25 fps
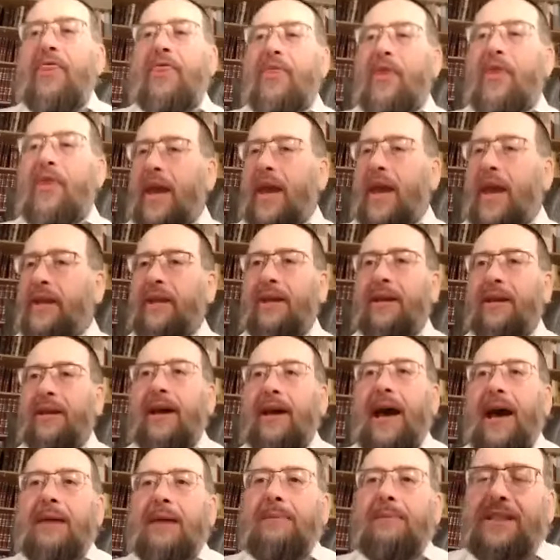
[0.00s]
then
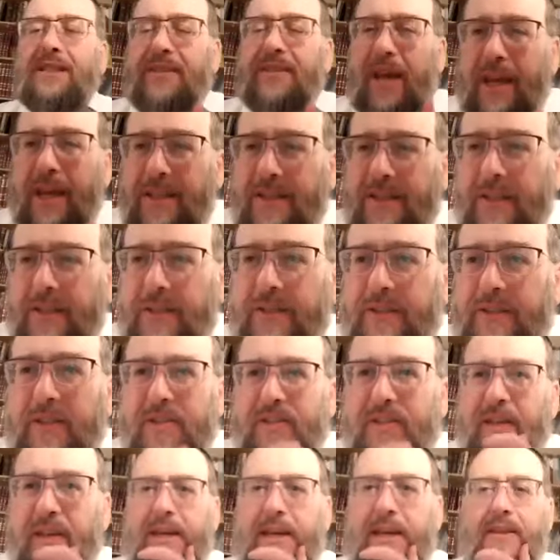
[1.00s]
I'm entitled to
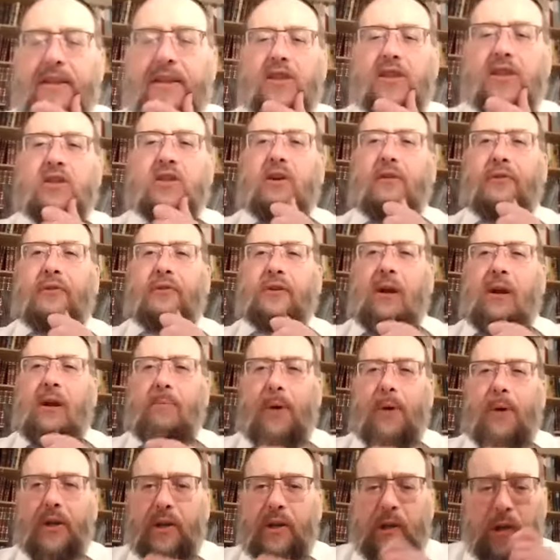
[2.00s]
say that Safek
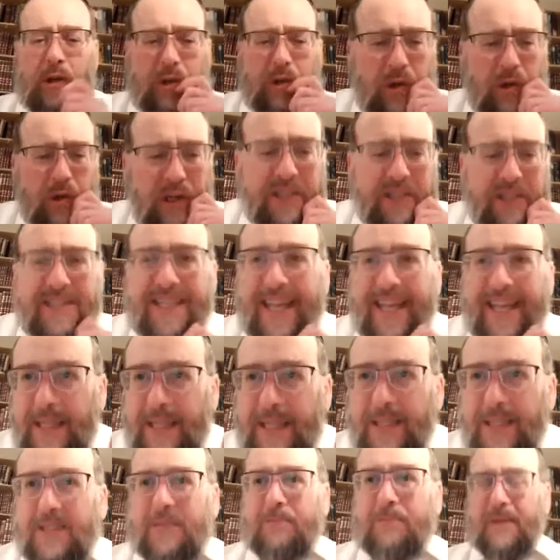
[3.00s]
Drabanan Lekula
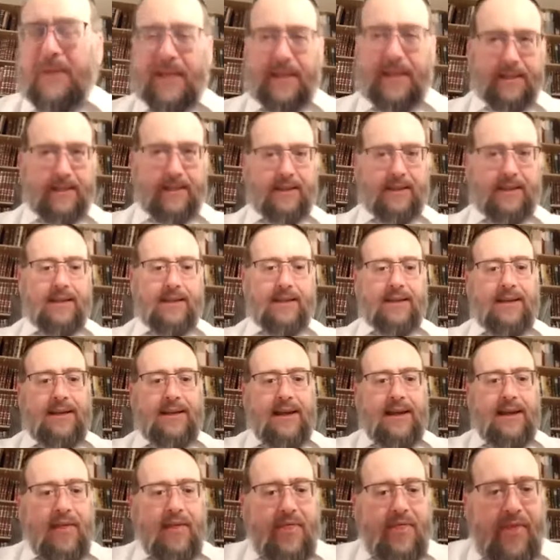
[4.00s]
tells me
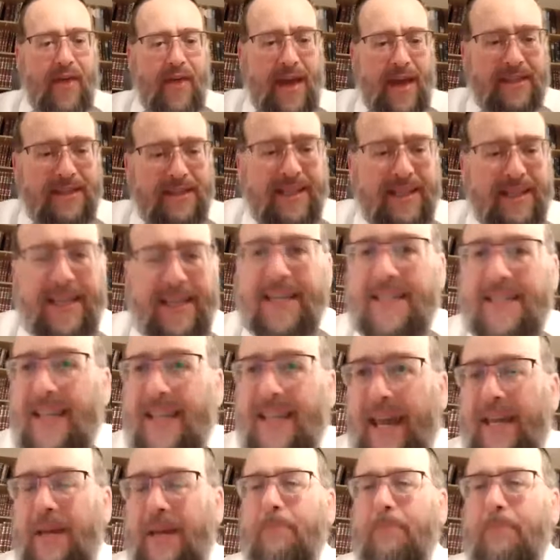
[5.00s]
that he is
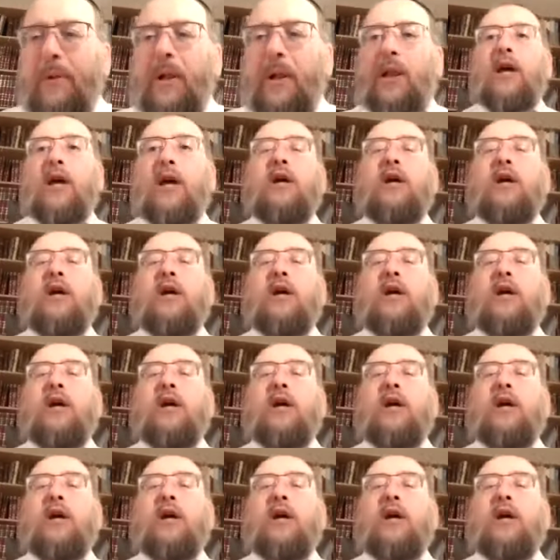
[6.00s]
able